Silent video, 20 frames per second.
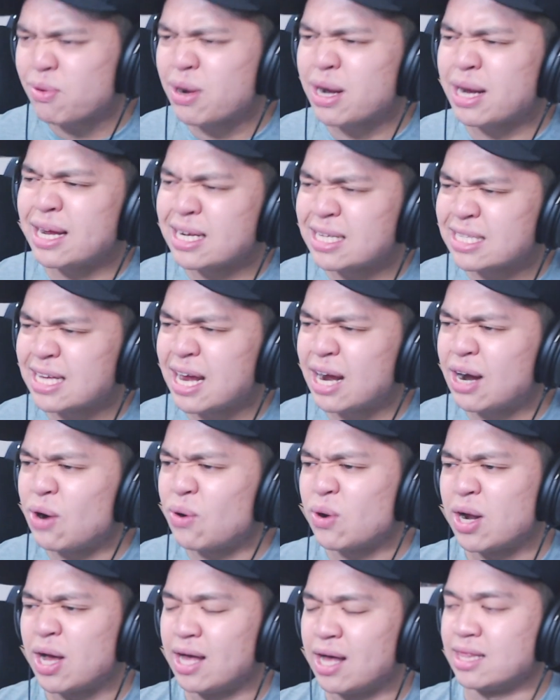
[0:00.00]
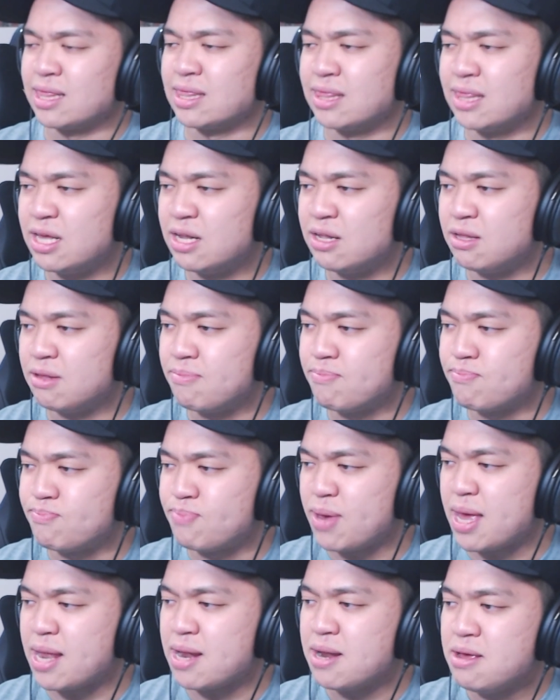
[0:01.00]
break it down a little
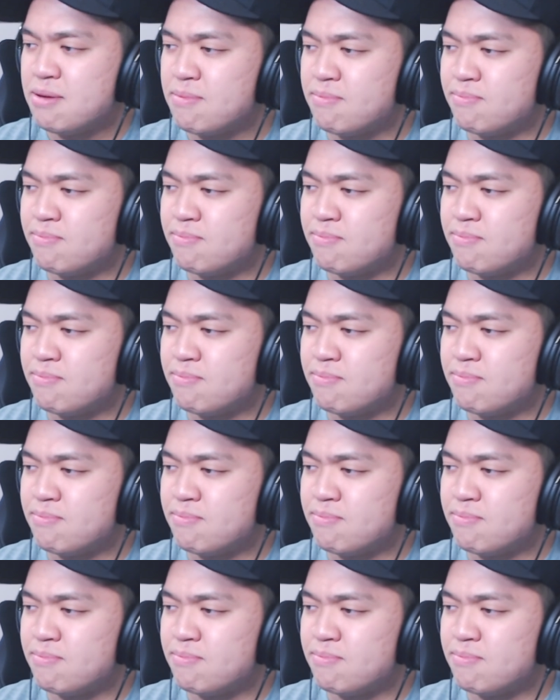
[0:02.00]
bit